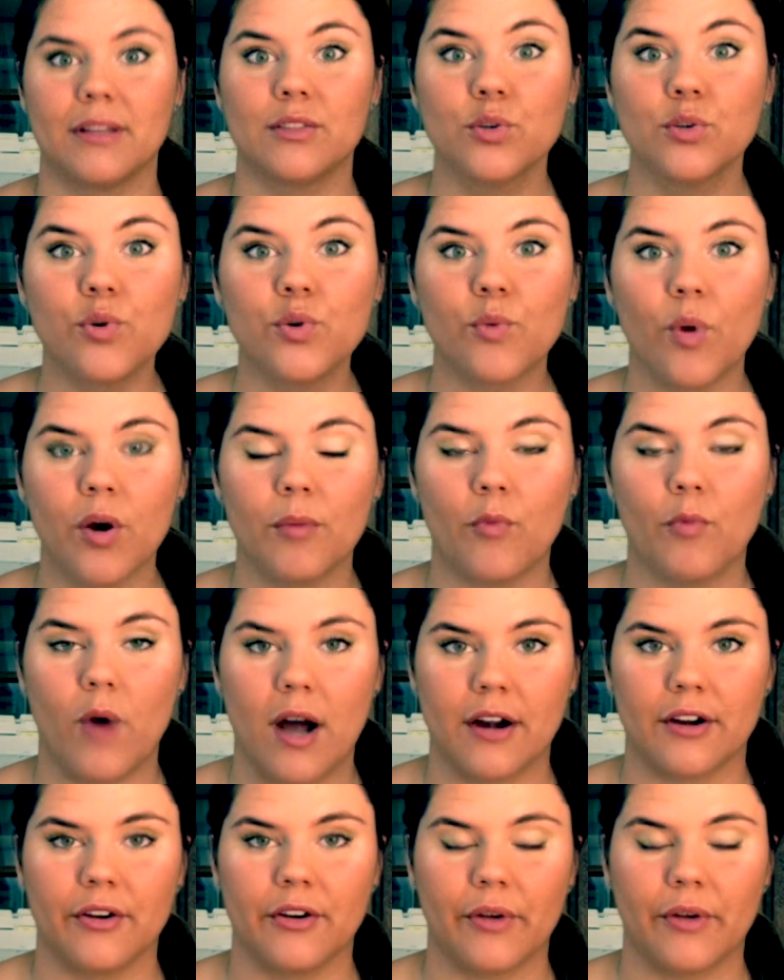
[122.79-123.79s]
lukewarm
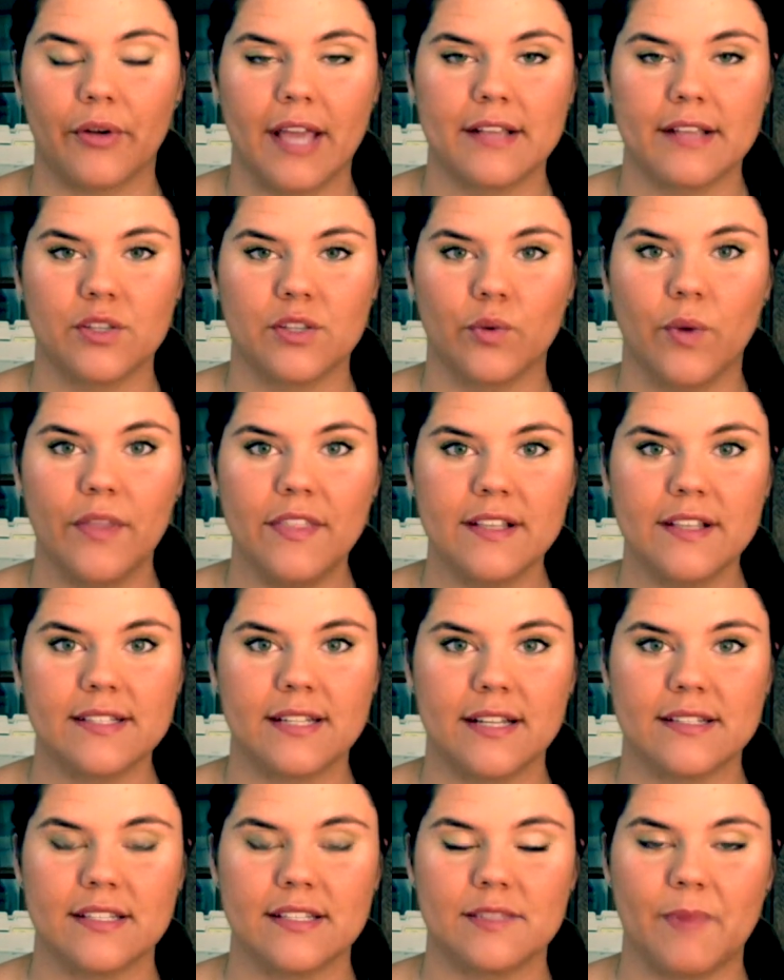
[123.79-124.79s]
water. Okay. So what this
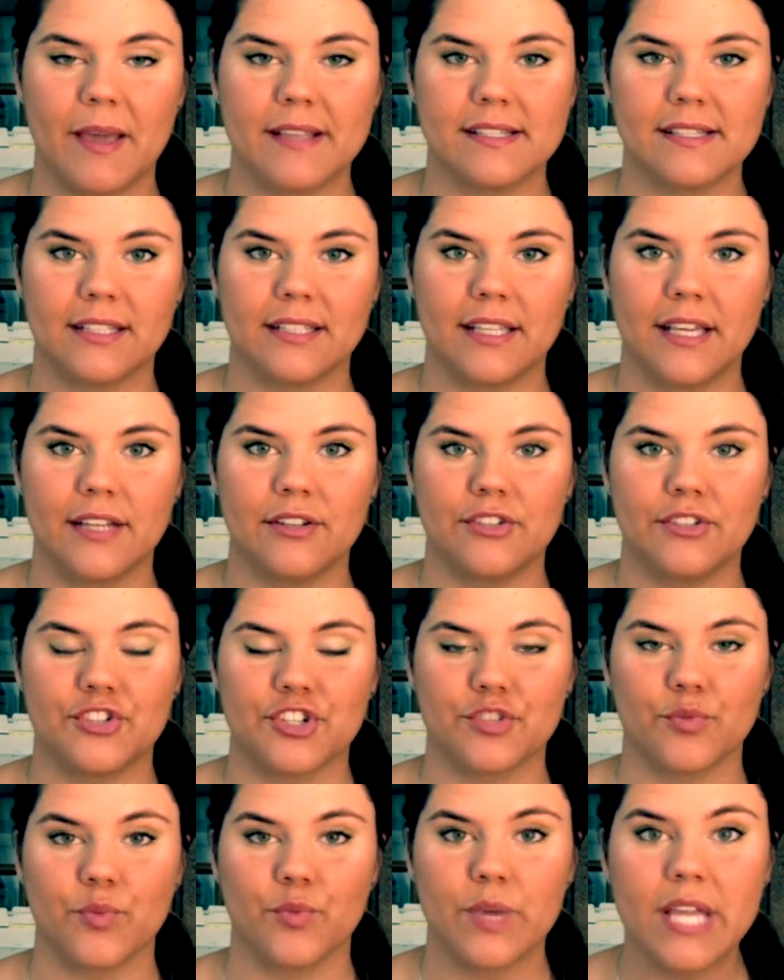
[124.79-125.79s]
does is basically it
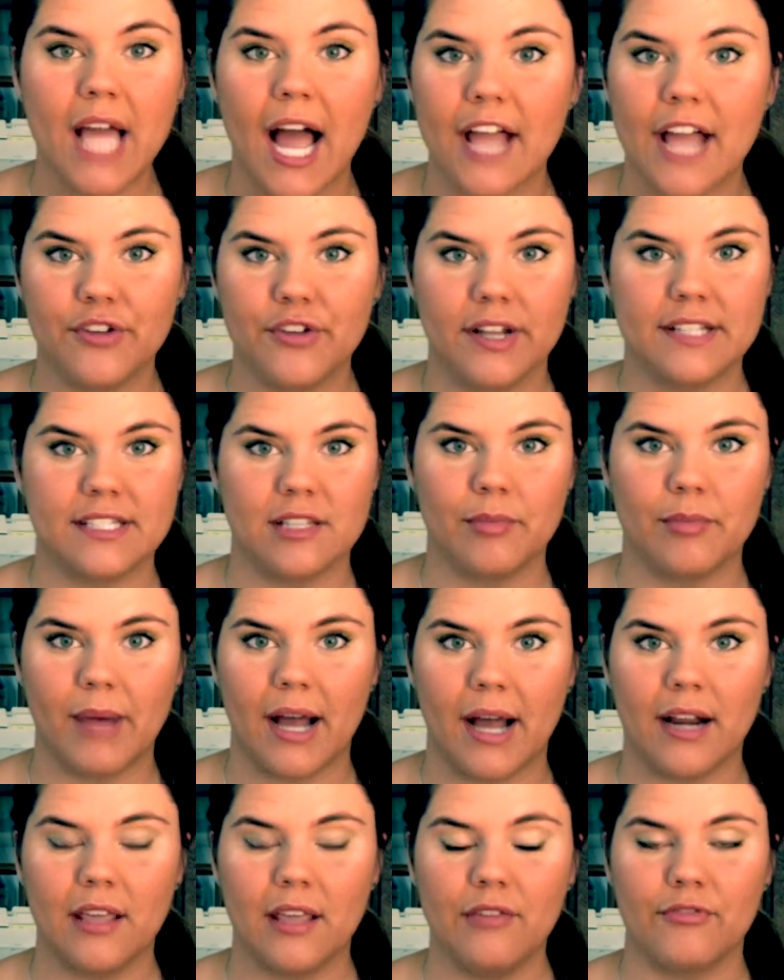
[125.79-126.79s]
just rehydrates the
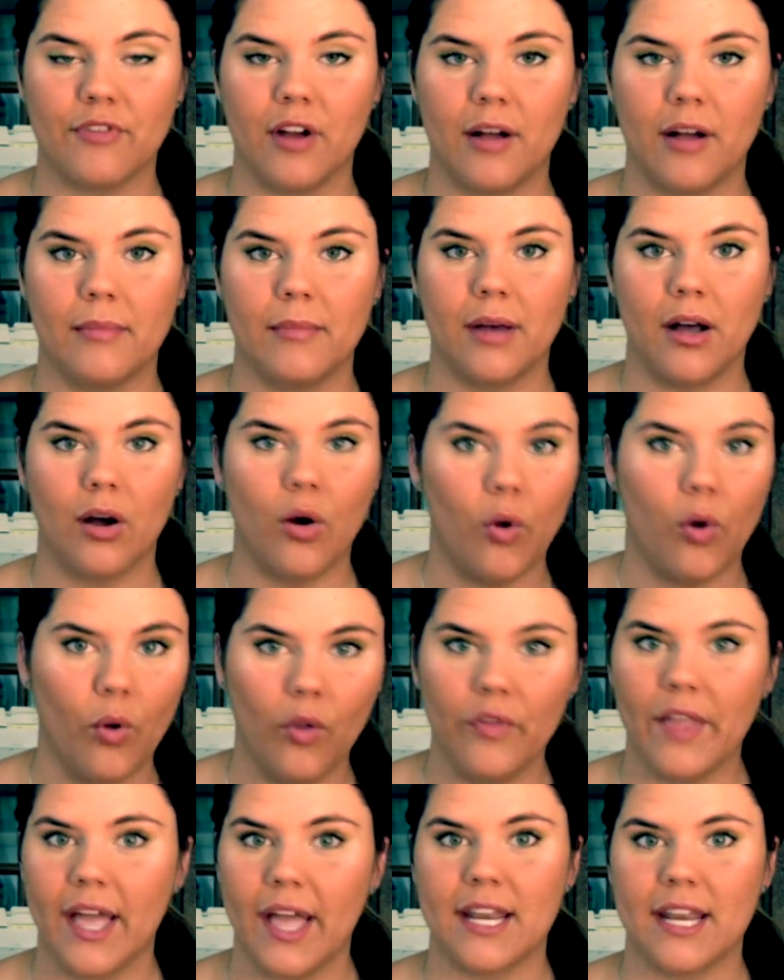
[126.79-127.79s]
body from a
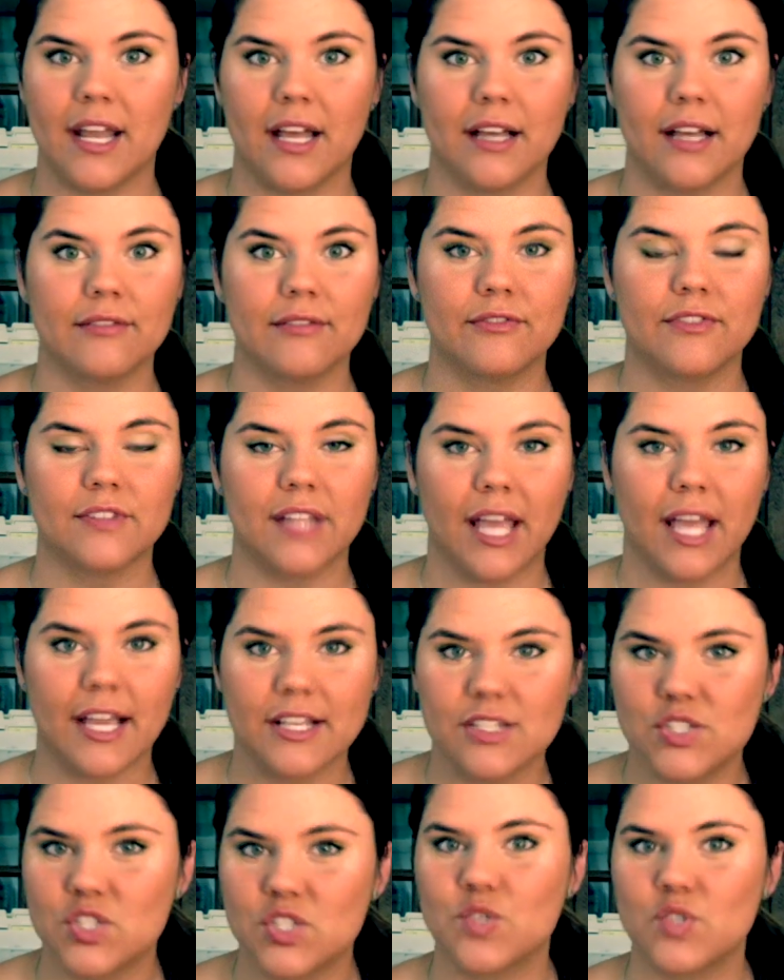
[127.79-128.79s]
whole night of
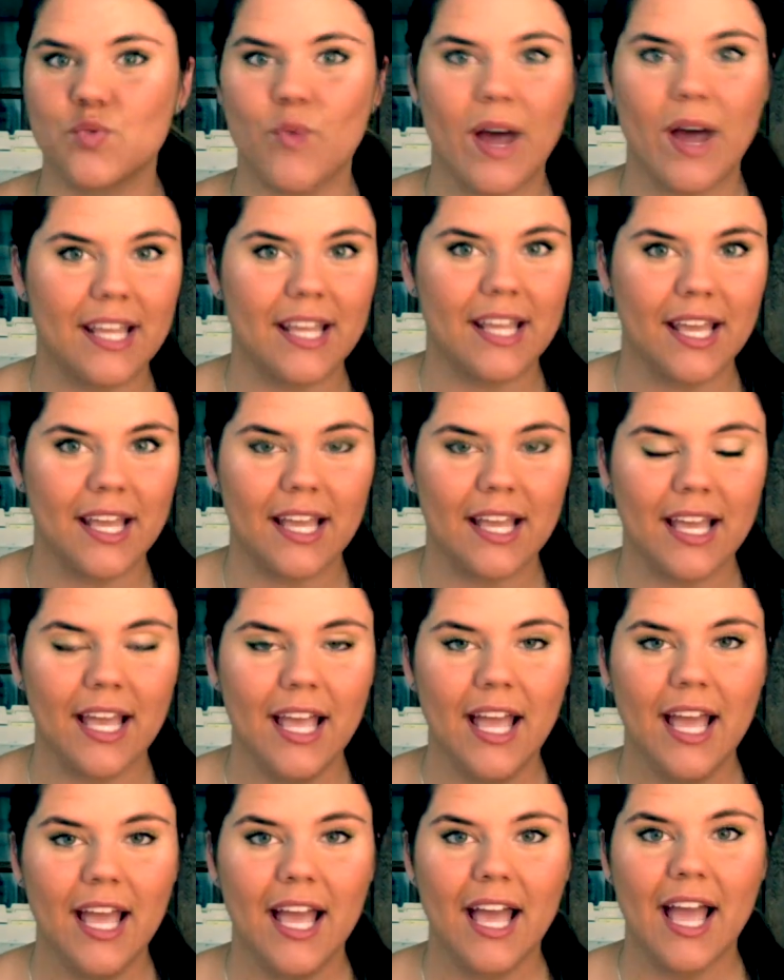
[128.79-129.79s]
like sweating.